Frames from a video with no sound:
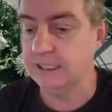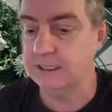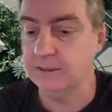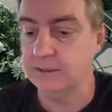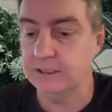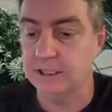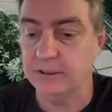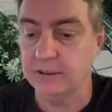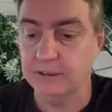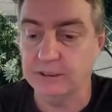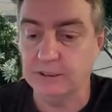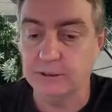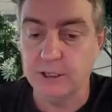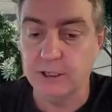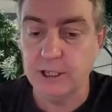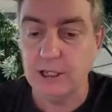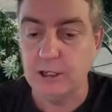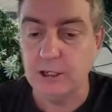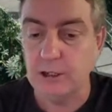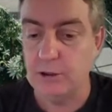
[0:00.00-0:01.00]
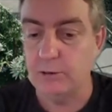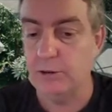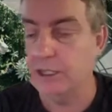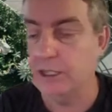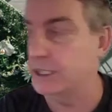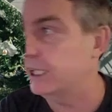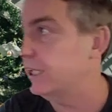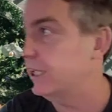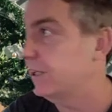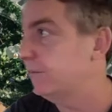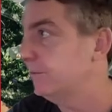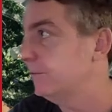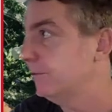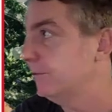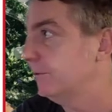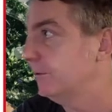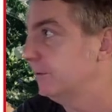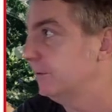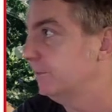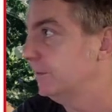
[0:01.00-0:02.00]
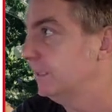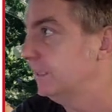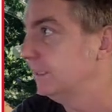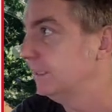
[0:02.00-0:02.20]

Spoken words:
data going 1M for 1